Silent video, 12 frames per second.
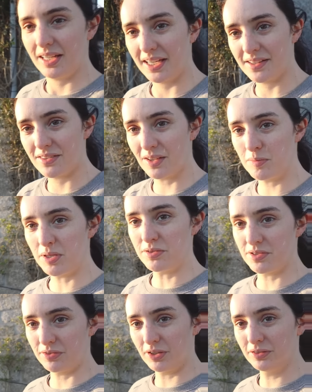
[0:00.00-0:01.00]
Like, it's so
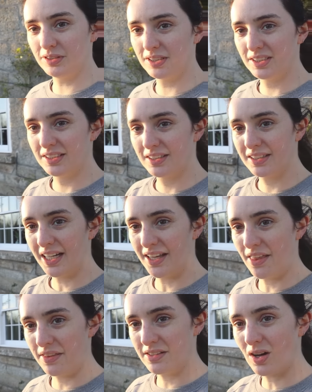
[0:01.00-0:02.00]
beautiful.
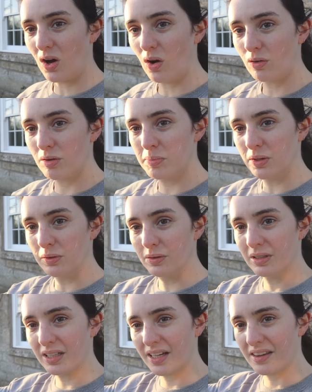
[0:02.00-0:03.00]
And then these horrible,
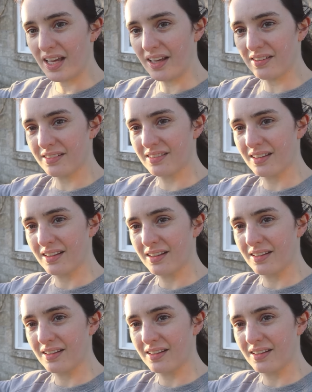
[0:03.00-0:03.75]
look at this.